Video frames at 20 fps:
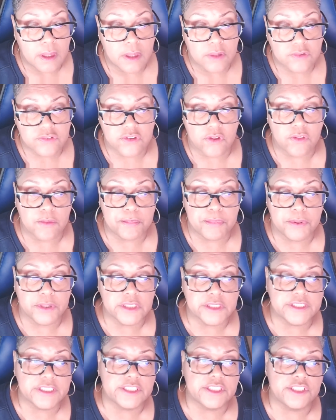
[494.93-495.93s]
So the
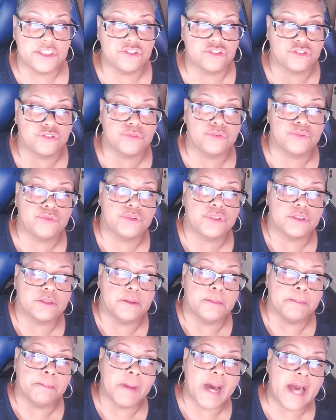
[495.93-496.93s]
bulletin issued
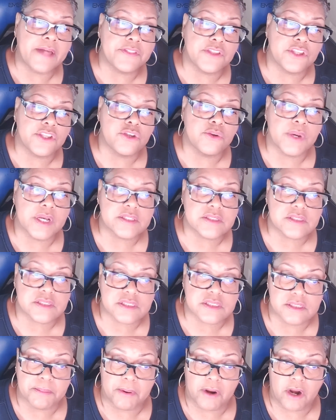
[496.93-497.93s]
by the U.S.
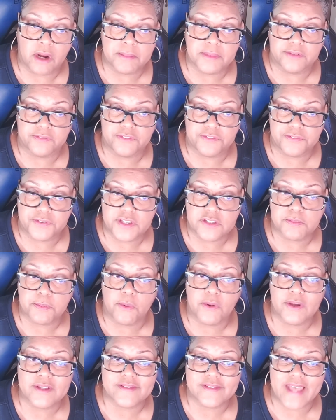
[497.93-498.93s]
Department of Defense
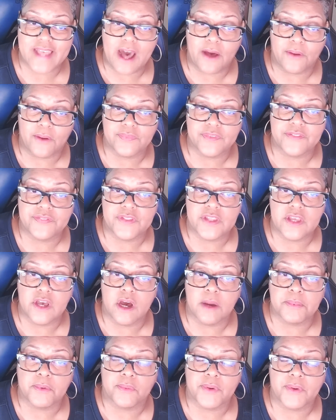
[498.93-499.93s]
points out that the
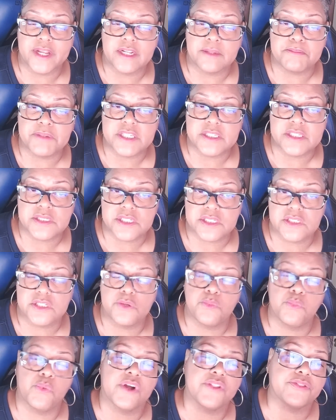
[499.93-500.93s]
upgraded
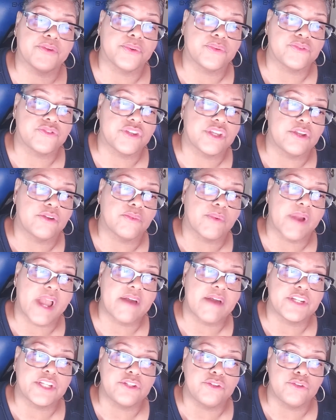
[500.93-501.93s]
B-61-13
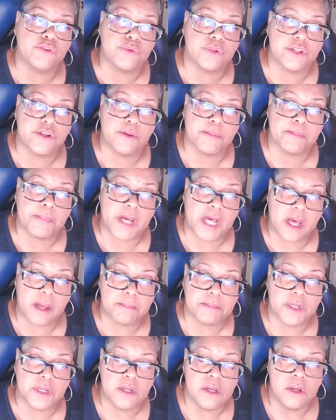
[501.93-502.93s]
gravity nuclear
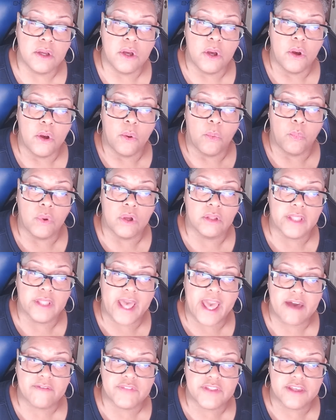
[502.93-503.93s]
bomb will
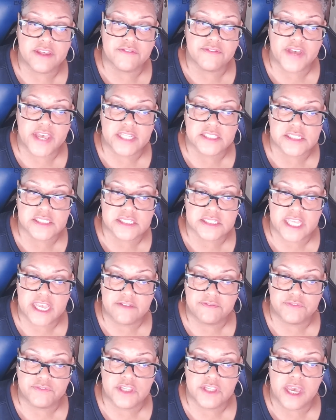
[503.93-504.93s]
have the advanced
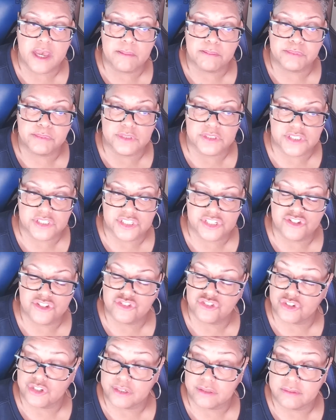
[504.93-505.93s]
safety and
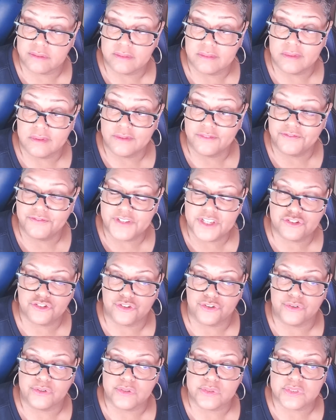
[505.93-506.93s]
precision
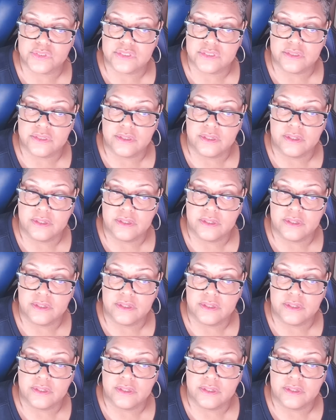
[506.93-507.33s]
features